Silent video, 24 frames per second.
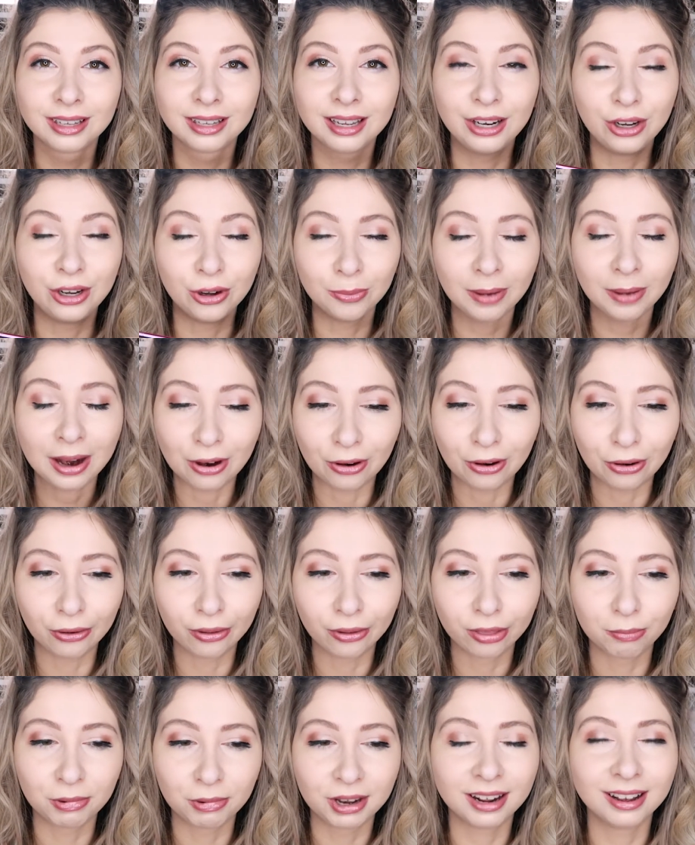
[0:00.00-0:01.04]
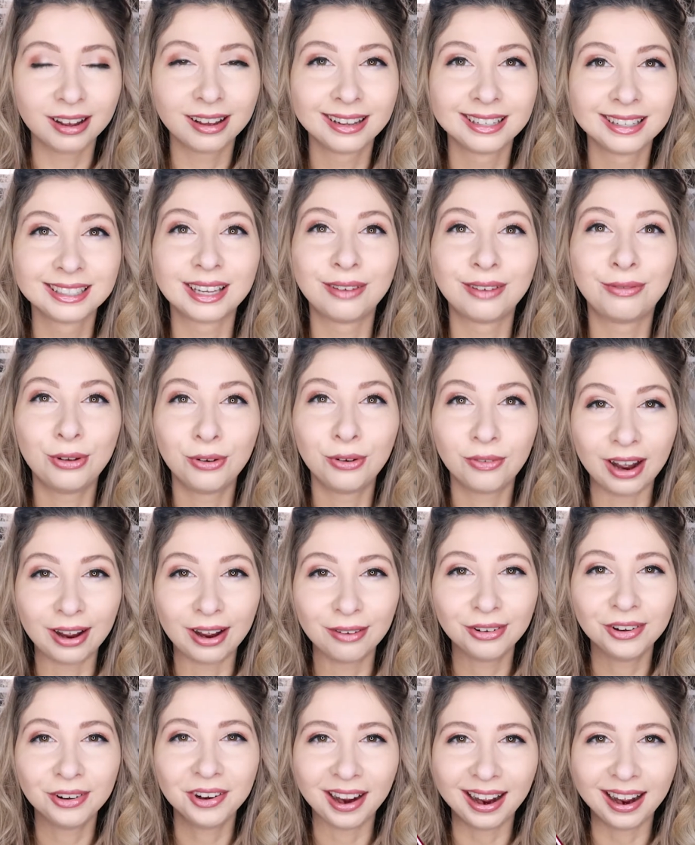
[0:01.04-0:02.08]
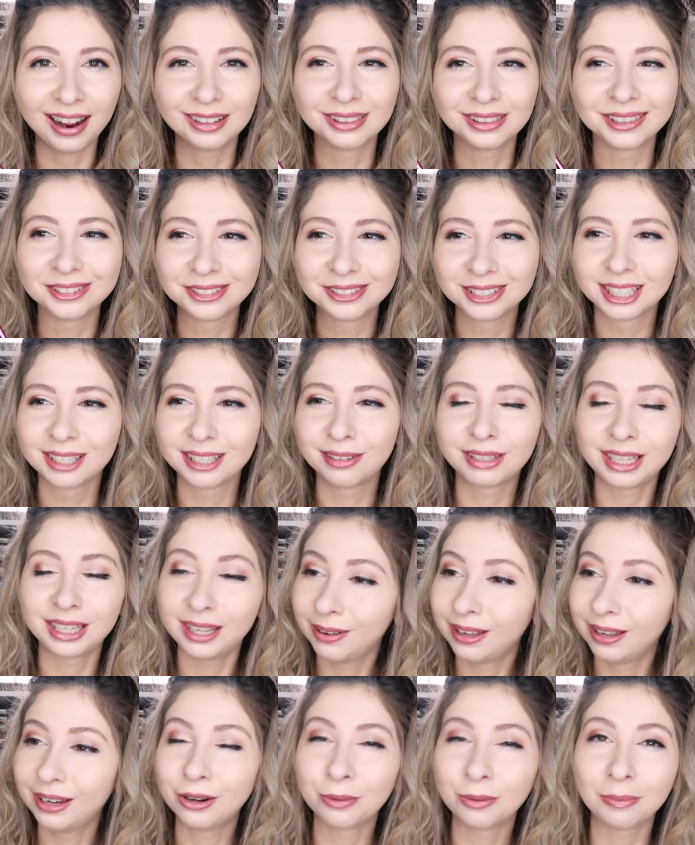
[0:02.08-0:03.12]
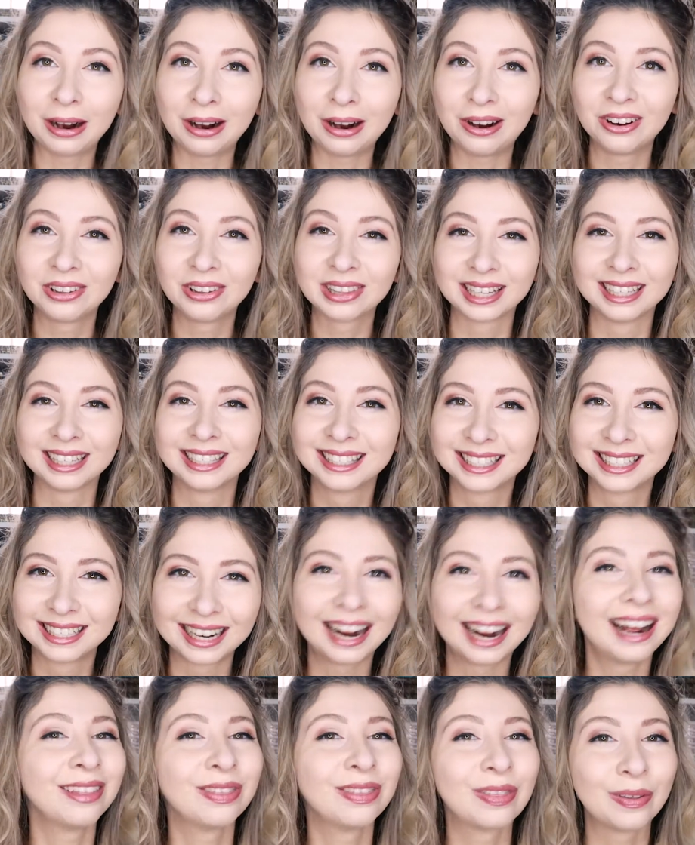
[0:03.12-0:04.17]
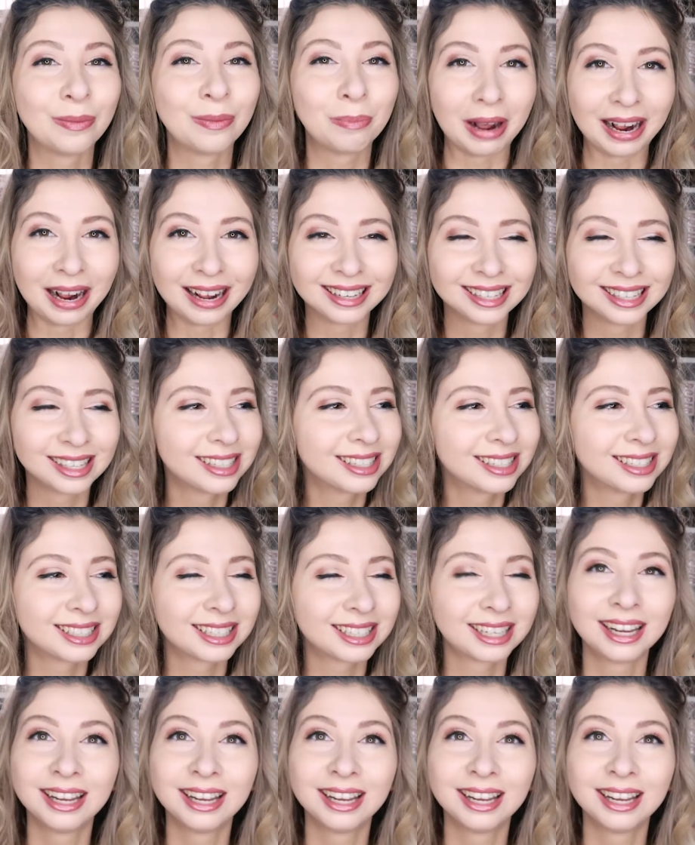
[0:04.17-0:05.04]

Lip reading: in your mouth, because if you've ever gotten loose leaf tea in your mouth, it's not the best.